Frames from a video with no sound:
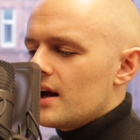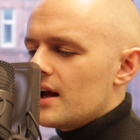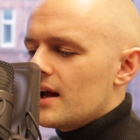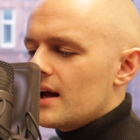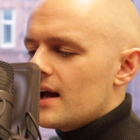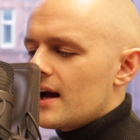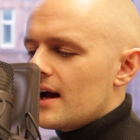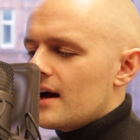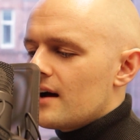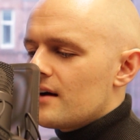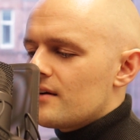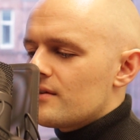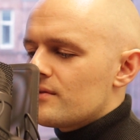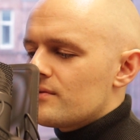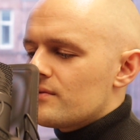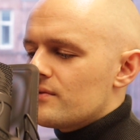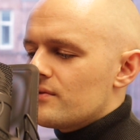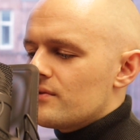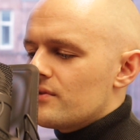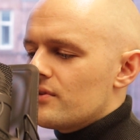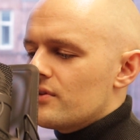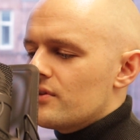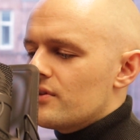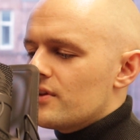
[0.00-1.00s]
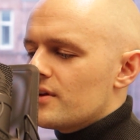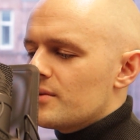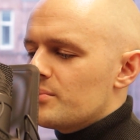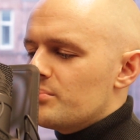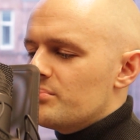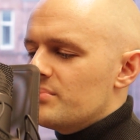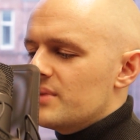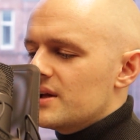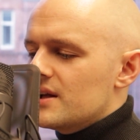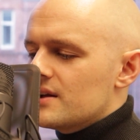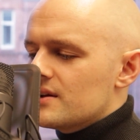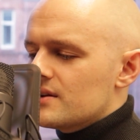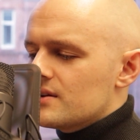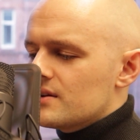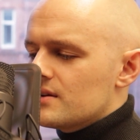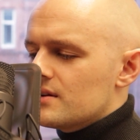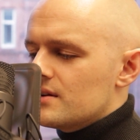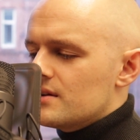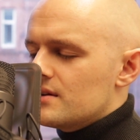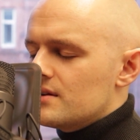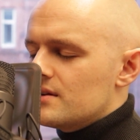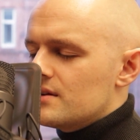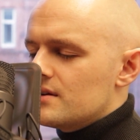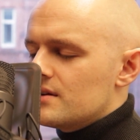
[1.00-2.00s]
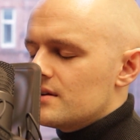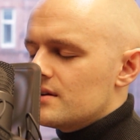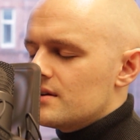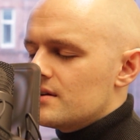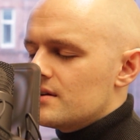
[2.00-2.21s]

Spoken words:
I have the bill?